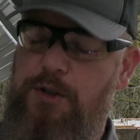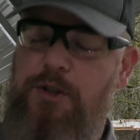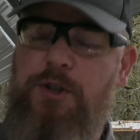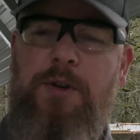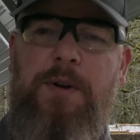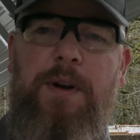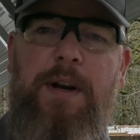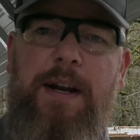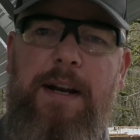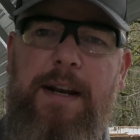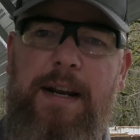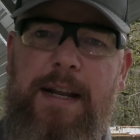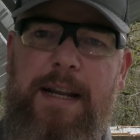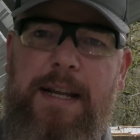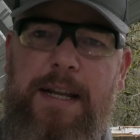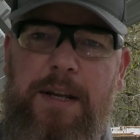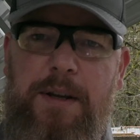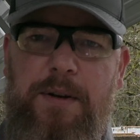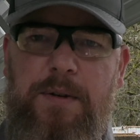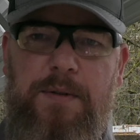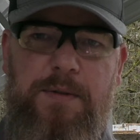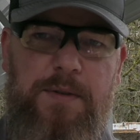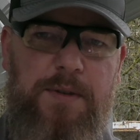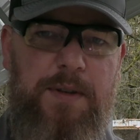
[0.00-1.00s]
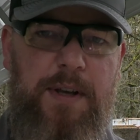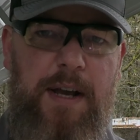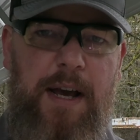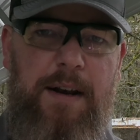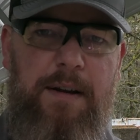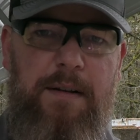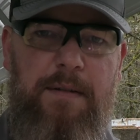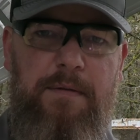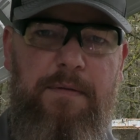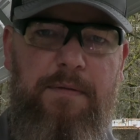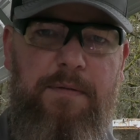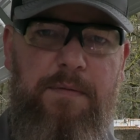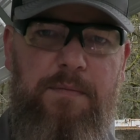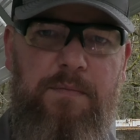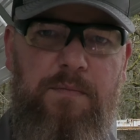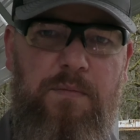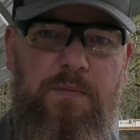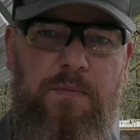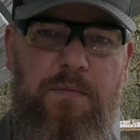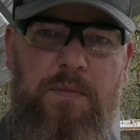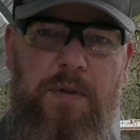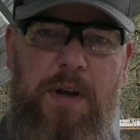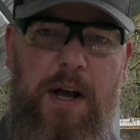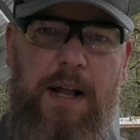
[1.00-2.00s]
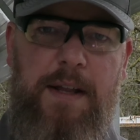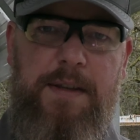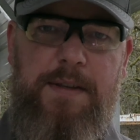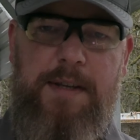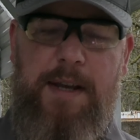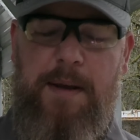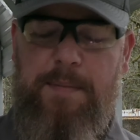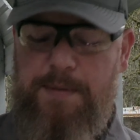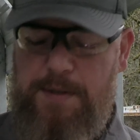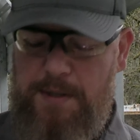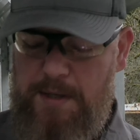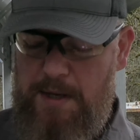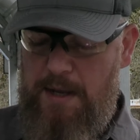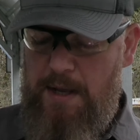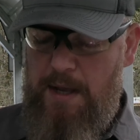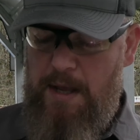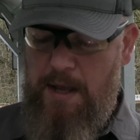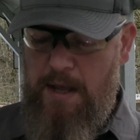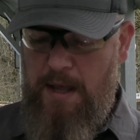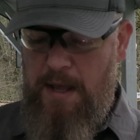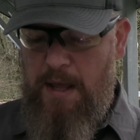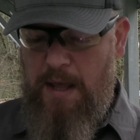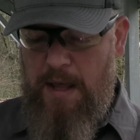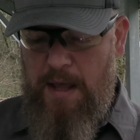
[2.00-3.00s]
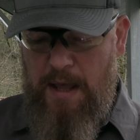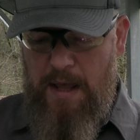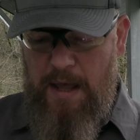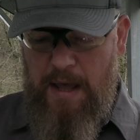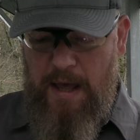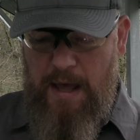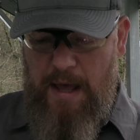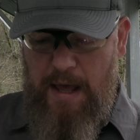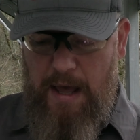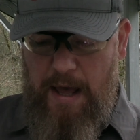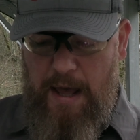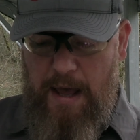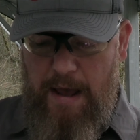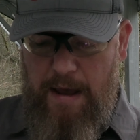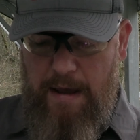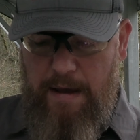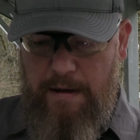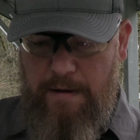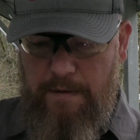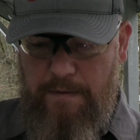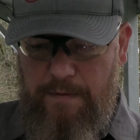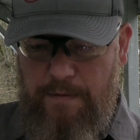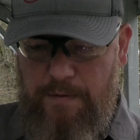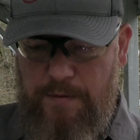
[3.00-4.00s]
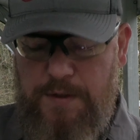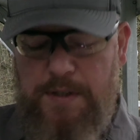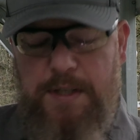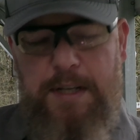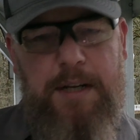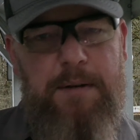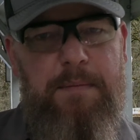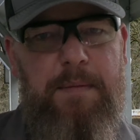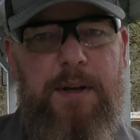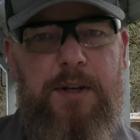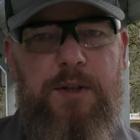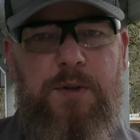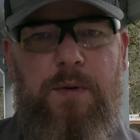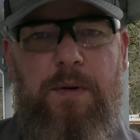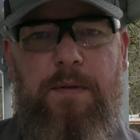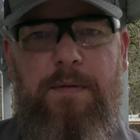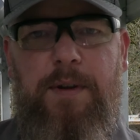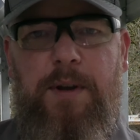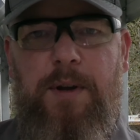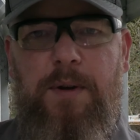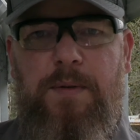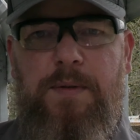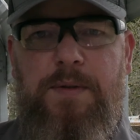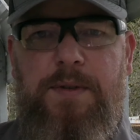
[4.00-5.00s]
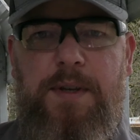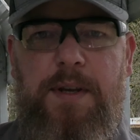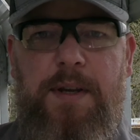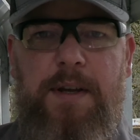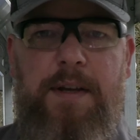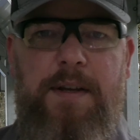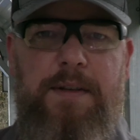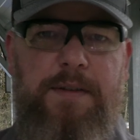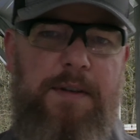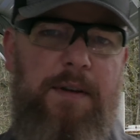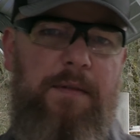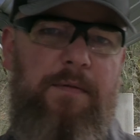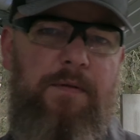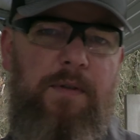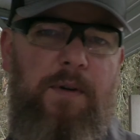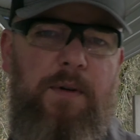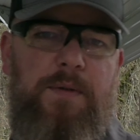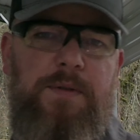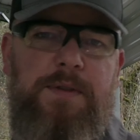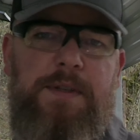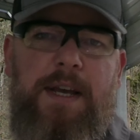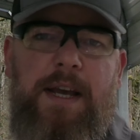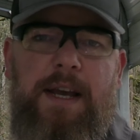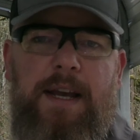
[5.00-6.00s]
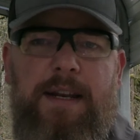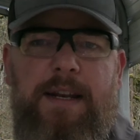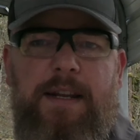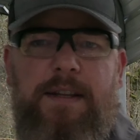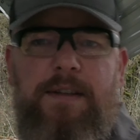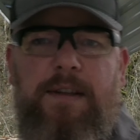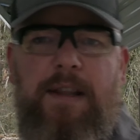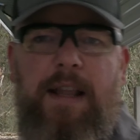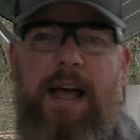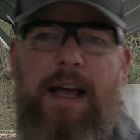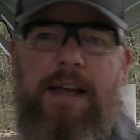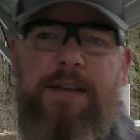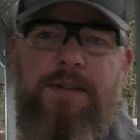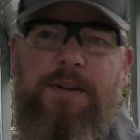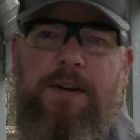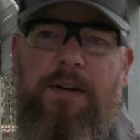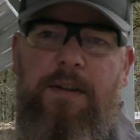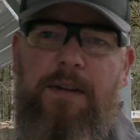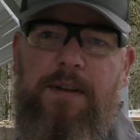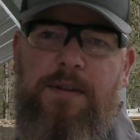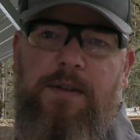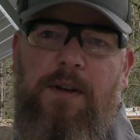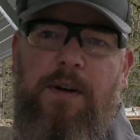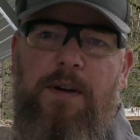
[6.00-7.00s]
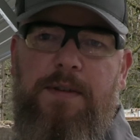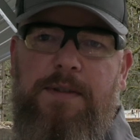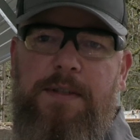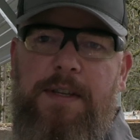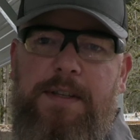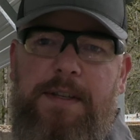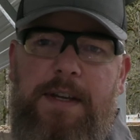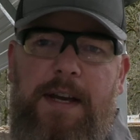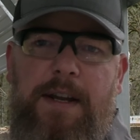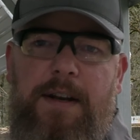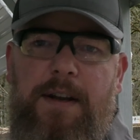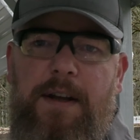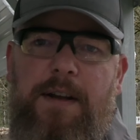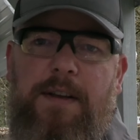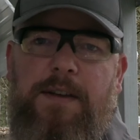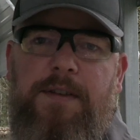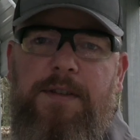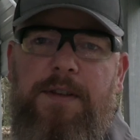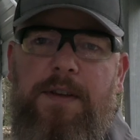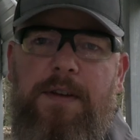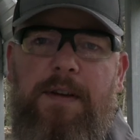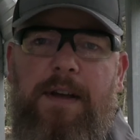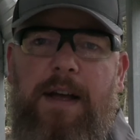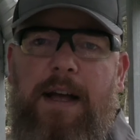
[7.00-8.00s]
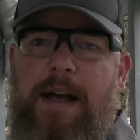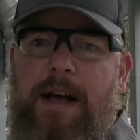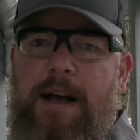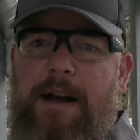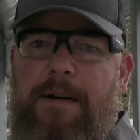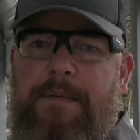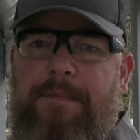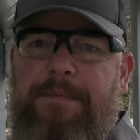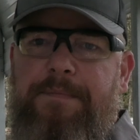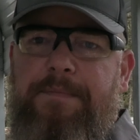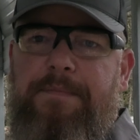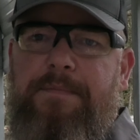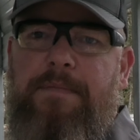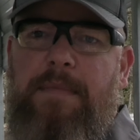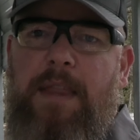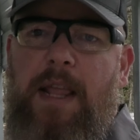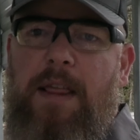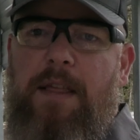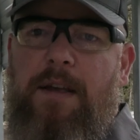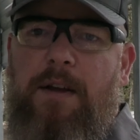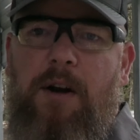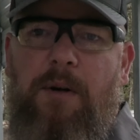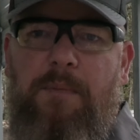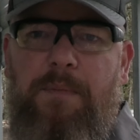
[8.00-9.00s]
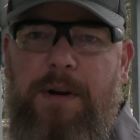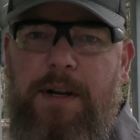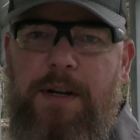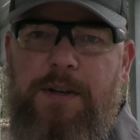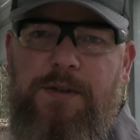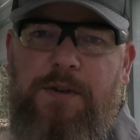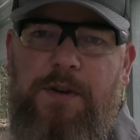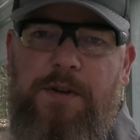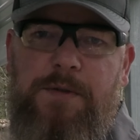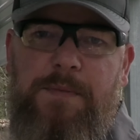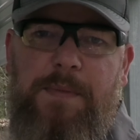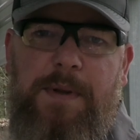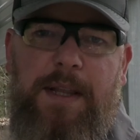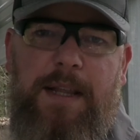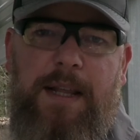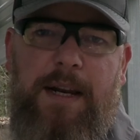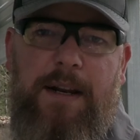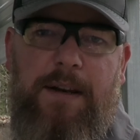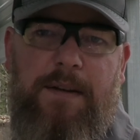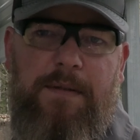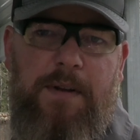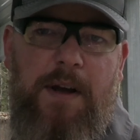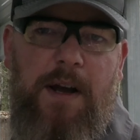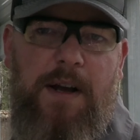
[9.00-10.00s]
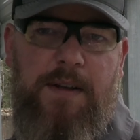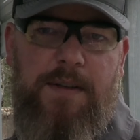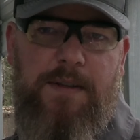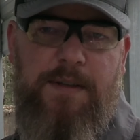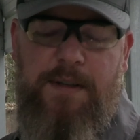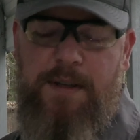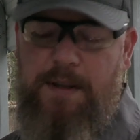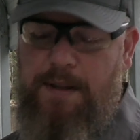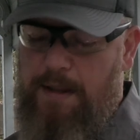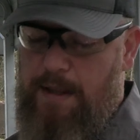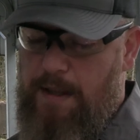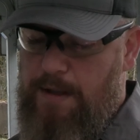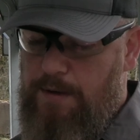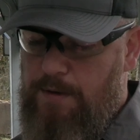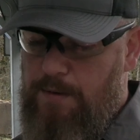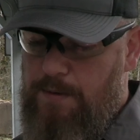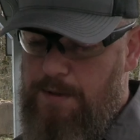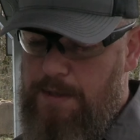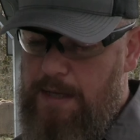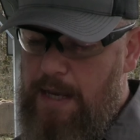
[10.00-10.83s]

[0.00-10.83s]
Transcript: shoot it and it heals kind of concepts. I've seen mixed reviews. Some folks say it doesn't last nearly as long as they say it does. The company assures me that it does. They do